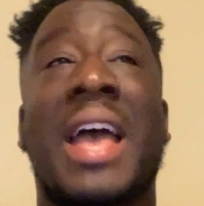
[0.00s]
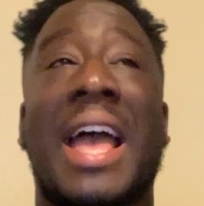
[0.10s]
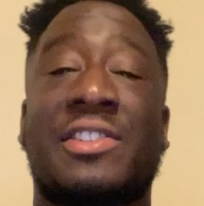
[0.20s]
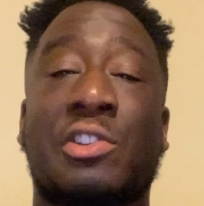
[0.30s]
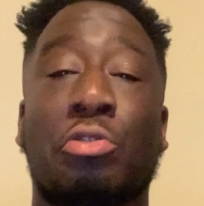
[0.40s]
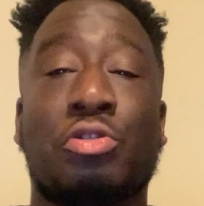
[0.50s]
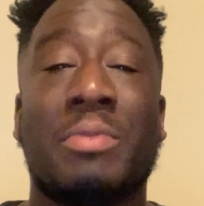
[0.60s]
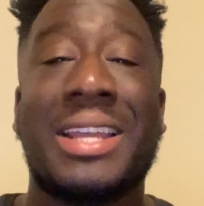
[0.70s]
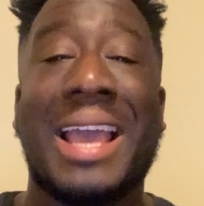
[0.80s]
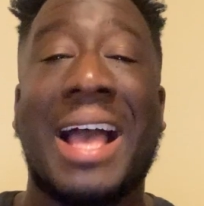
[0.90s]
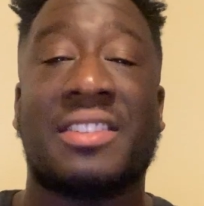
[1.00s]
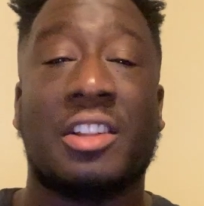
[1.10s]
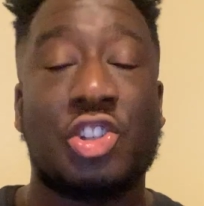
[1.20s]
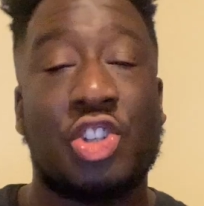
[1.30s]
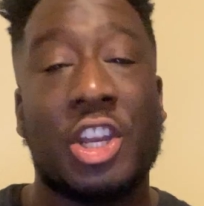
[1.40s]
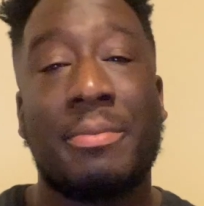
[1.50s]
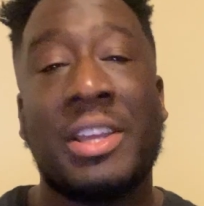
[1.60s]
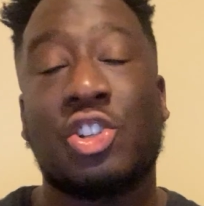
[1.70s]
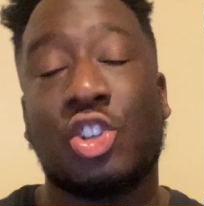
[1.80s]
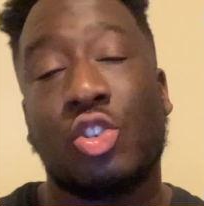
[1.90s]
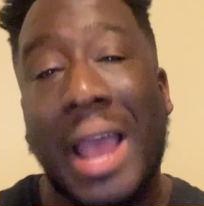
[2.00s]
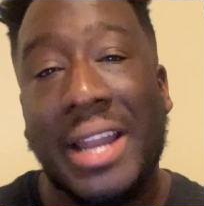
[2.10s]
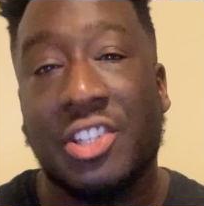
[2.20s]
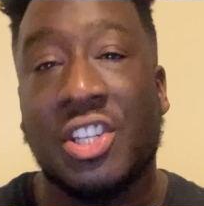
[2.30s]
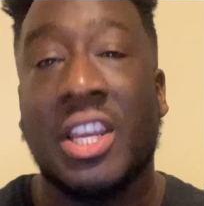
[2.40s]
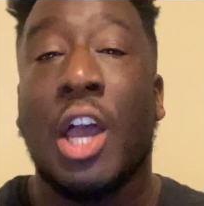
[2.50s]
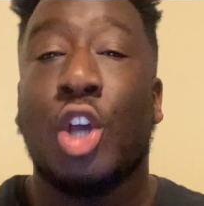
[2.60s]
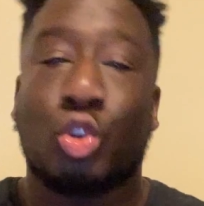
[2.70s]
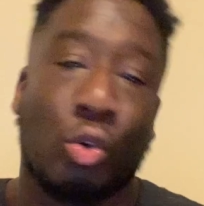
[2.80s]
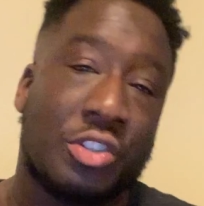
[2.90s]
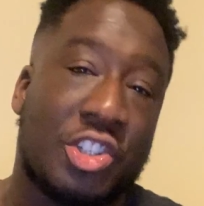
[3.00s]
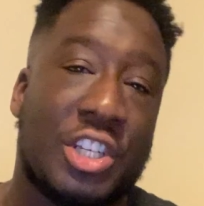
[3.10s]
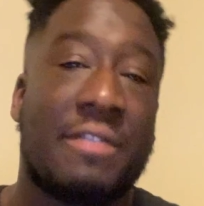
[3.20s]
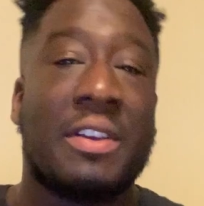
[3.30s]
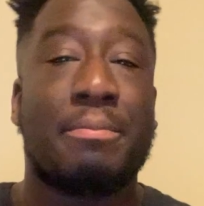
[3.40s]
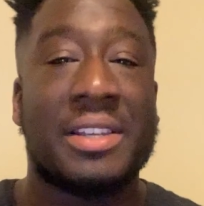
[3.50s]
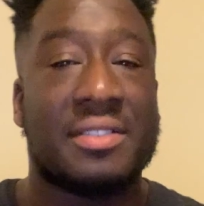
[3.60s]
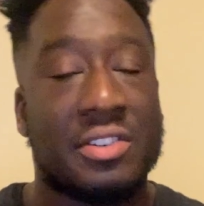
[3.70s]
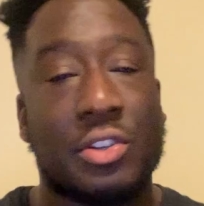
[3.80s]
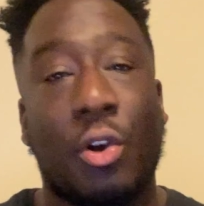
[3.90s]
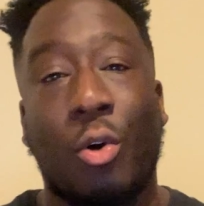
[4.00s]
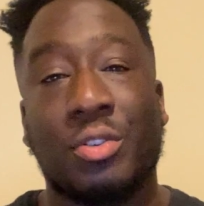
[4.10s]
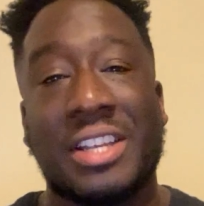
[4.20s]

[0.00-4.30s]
and social media as a legitimate strategy towards achieving business goals.